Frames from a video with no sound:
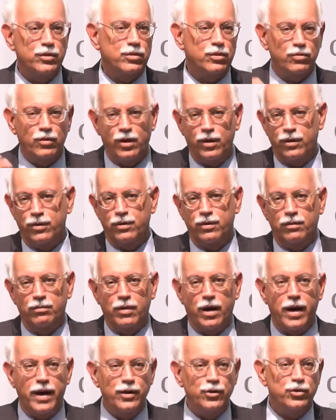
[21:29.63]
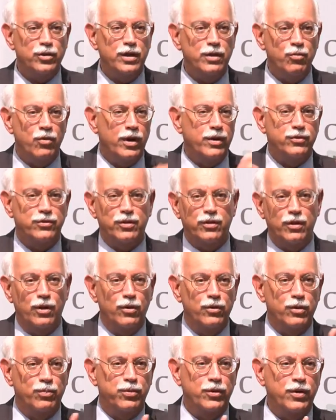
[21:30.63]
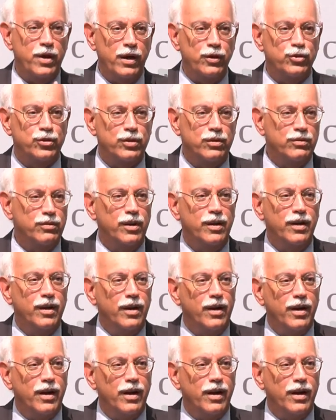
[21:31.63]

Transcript: He said, well, the IG wants to know the production.